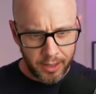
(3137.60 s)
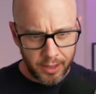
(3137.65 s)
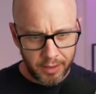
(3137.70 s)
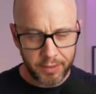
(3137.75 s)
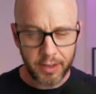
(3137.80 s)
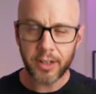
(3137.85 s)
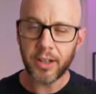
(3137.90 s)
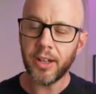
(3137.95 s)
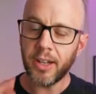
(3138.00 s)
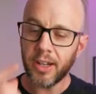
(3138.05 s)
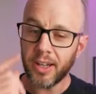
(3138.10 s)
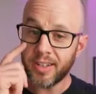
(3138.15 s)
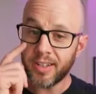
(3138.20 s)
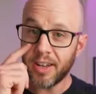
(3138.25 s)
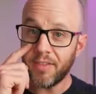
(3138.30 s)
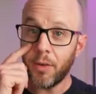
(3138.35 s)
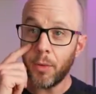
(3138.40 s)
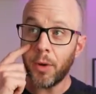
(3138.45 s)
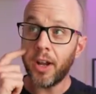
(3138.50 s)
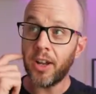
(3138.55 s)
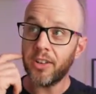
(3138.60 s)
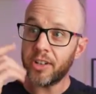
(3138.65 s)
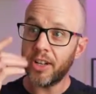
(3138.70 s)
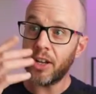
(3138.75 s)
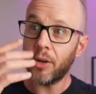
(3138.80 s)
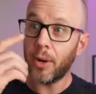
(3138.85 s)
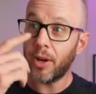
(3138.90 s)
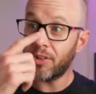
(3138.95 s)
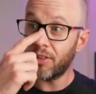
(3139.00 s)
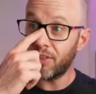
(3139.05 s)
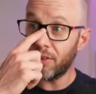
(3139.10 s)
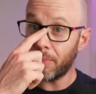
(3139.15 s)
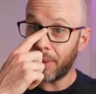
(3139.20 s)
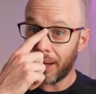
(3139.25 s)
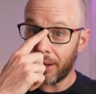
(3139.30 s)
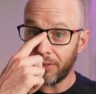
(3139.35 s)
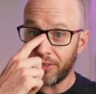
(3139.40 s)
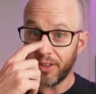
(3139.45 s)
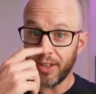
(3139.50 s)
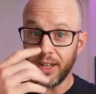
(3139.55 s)
Like I say, if you want to ask any questions
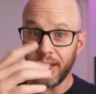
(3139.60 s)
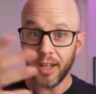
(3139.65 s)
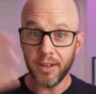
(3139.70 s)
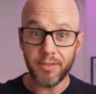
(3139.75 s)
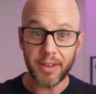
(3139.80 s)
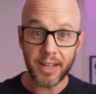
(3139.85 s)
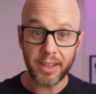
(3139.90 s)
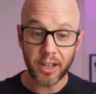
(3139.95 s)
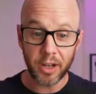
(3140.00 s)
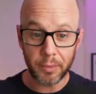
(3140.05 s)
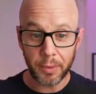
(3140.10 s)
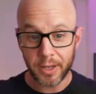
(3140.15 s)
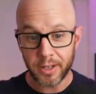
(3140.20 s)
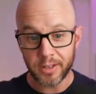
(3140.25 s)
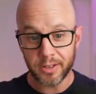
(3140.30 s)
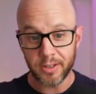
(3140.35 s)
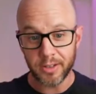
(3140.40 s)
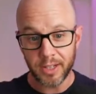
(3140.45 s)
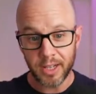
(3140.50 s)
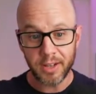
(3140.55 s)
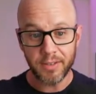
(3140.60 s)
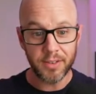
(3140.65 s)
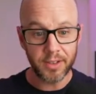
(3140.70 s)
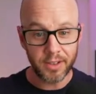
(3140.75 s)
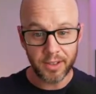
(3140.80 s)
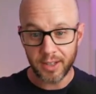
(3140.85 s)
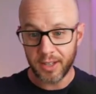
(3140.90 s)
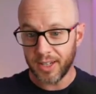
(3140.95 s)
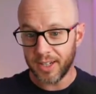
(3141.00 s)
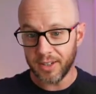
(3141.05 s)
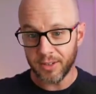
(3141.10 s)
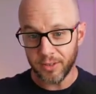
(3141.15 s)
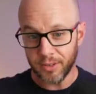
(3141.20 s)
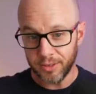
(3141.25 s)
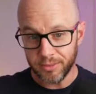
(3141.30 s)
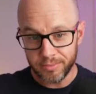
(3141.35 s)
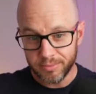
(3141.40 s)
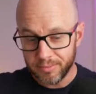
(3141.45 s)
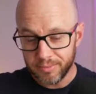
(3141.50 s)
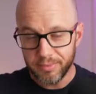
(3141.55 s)
about the event I went to, the EFA thing, or
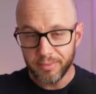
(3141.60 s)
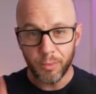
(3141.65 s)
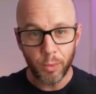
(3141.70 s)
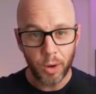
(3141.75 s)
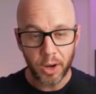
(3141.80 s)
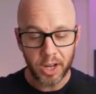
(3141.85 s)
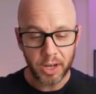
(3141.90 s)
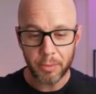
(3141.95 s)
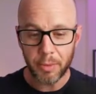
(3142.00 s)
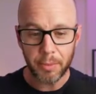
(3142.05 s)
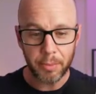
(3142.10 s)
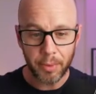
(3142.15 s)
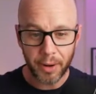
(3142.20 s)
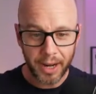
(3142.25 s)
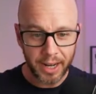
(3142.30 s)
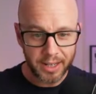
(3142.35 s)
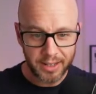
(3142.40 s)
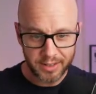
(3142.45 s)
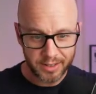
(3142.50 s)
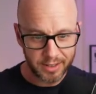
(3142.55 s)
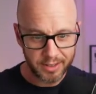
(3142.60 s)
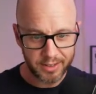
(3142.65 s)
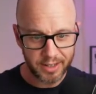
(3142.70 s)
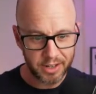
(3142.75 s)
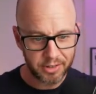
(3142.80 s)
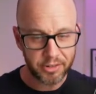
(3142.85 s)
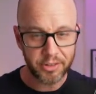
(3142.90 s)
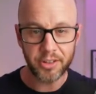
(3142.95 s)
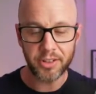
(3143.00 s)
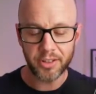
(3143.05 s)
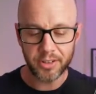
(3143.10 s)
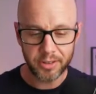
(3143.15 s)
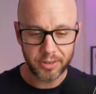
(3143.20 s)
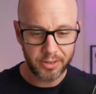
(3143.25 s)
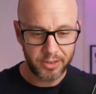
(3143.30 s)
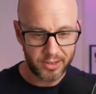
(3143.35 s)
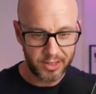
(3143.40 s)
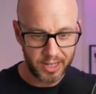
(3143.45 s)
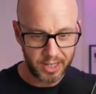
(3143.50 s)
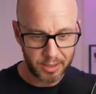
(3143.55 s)
working with brands, etc., just
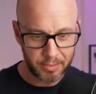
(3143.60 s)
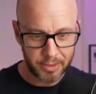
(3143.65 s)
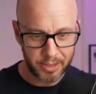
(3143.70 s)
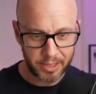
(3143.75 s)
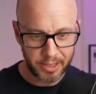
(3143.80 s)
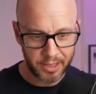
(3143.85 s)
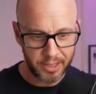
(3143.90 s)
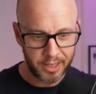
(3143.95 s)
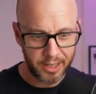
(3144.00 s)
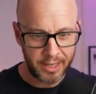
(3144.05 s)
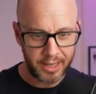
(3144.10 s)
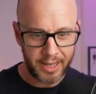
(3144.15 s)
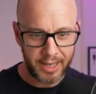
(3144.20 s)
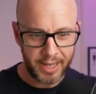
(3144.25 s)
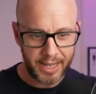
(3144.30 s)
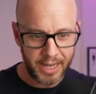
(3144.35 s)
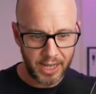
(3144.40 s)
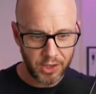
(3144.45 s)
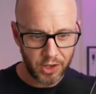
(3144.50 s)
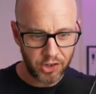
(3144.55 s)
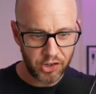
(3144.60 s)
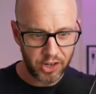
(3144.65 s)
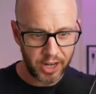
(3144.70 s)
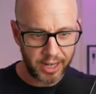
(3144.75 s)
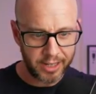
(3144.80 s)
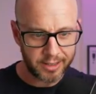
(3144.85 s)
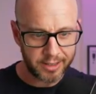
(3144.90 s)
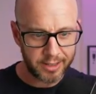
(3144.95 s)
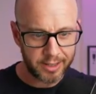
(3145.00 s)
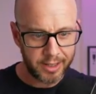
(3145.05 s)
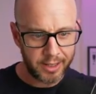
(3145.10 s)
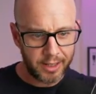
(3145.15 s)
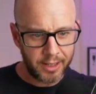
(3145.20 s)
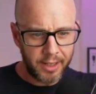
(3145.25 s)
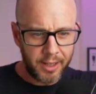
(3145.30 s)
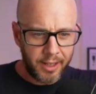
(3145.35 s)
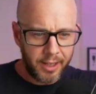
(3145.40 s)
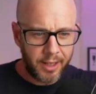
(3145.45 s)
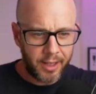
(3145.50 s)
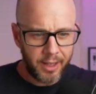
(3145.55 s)
stick them in the chat.
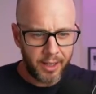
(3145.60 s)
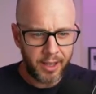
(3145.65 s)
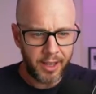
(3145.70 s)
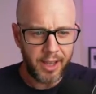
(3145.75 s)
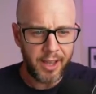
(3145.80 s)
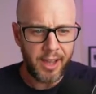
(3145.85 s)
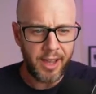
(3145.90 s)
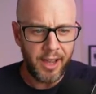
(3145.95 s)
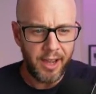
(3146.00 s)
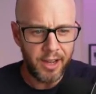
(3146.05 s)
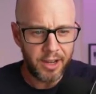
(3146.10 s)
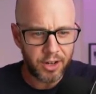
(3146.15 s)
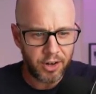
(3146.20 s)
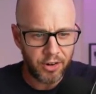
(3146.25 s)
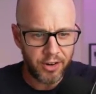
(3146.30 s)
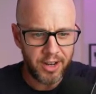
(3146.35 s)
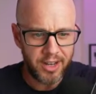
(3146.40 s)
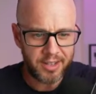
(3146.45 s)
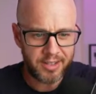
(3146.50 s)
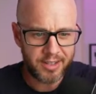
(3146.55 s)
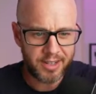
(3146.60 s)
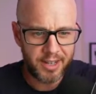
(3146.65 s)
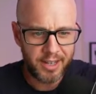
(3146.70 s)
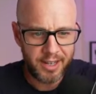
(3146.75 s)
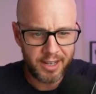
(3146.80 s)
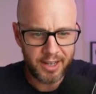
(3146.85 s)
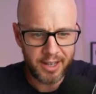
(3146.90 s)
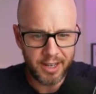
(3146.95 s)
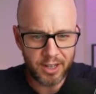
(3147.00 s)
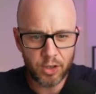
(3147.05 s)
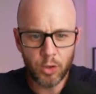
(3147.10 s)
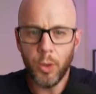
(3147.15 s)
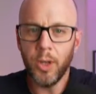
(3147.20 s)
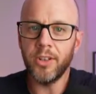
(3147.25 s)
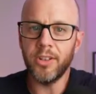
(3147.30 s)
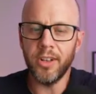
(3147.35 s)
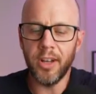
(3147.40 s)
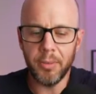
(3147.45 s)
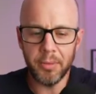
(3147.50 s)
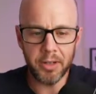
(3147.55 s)
Chris, Twitter,
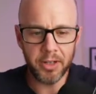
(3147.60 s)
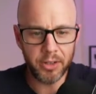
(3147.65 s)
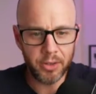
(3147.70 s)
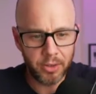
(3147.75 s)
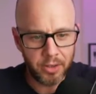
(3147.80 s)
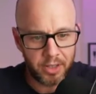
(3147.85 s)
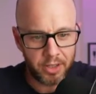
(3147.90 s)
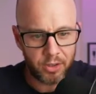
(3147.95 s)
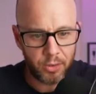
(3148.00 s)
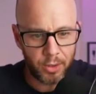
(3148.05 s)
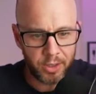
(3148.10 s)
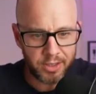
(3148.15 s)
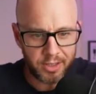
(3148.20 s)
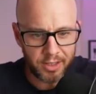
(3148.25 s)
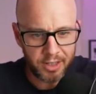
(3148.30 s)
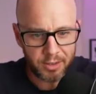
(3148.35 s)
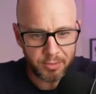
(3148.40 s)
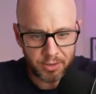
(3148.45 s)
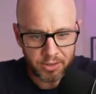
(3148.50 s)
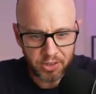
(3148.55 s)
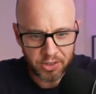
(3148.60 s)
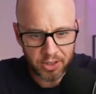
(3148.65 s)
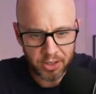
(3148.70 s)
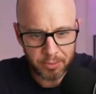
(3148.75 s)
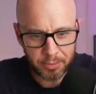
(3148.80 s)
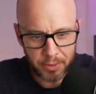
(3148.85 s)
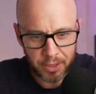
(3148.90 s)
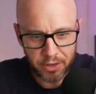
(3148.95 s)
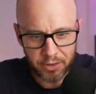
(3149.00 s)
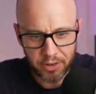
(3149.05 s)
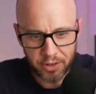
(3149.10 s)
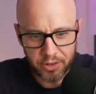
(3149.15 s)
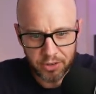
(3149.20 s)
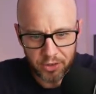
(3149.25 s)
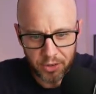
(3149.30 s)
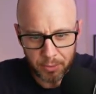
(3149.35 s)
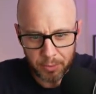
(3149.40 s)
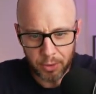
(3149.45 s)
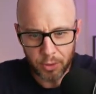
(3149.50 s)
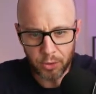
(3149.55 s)
I'm going to call it. Twitter, as much as I begrudge the
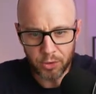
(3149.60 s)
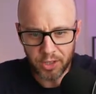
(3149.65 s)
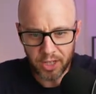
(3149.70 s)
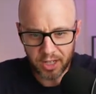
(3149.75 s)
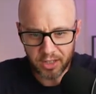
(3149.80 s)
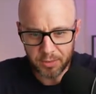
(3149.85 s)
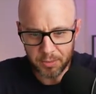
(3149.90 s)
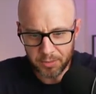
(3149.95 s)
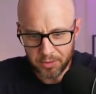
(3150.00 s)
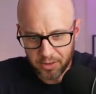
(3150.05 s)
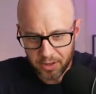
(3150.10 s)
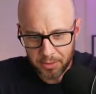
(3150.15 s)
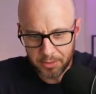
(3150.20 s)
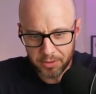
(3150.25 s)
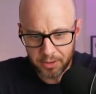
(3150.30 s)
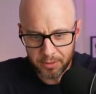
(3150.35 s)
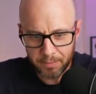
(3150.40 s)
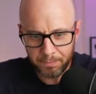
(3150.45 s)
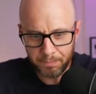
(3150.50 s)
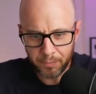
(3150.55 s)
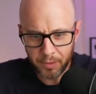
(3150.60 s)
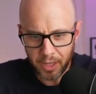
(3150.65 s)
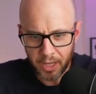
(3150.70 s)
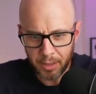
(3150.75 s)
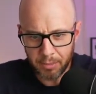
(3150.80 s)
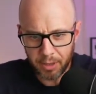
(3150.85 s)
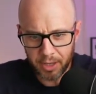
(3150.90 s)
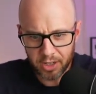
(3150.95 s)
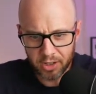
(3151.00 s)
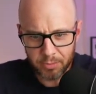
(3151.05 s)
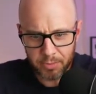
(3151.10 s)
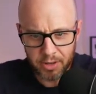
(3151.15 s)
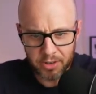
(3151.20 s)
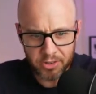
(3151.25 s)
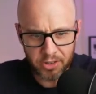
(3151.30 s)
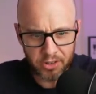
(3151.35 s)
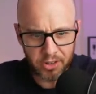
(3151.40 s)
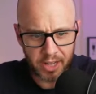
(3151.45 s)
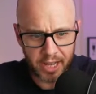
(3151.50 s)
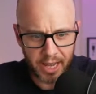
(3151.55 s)
blue tick subscription, my experience
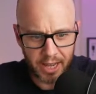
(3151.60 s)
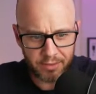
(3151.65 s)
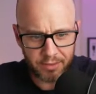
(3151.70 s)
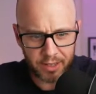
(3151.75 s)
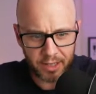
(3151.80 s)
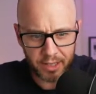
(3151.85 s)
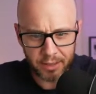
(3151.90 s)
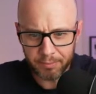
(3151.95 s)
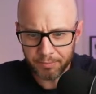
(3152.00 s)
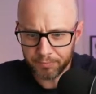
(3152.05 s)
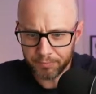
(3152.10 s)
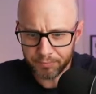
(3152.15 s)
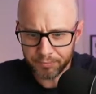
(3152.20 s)
is that having